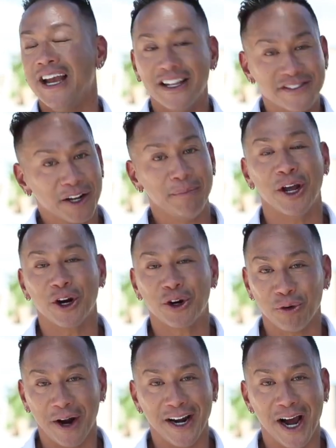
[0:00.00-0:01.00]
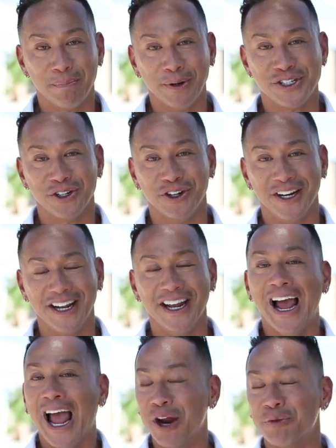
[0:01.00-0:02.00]
It's going to be a great opportunity,
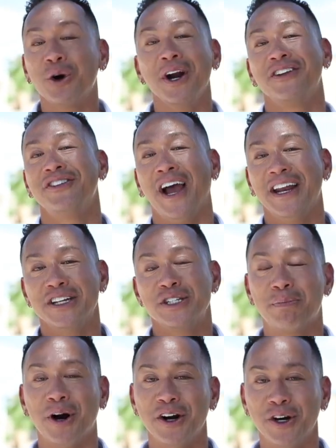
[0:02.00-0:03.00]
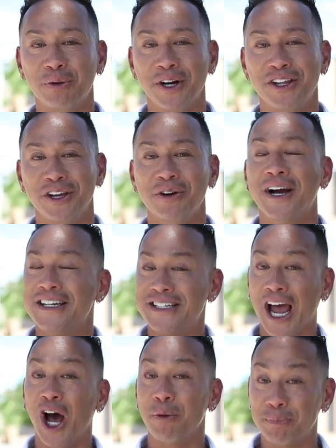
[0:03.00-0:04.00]
and we're excited to partner with you to
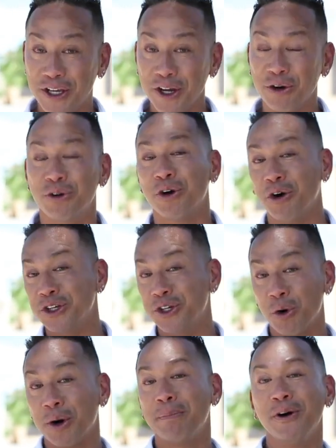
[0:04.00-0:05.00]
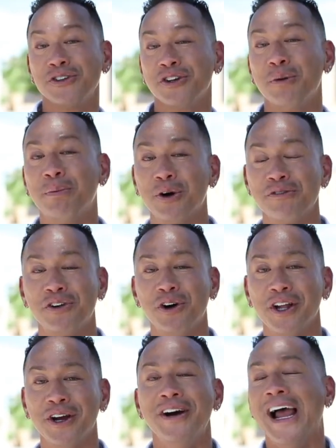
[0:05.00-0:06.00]
help you grow your personal
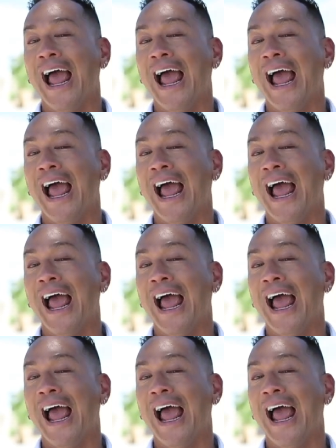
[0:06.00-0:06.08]
portfolio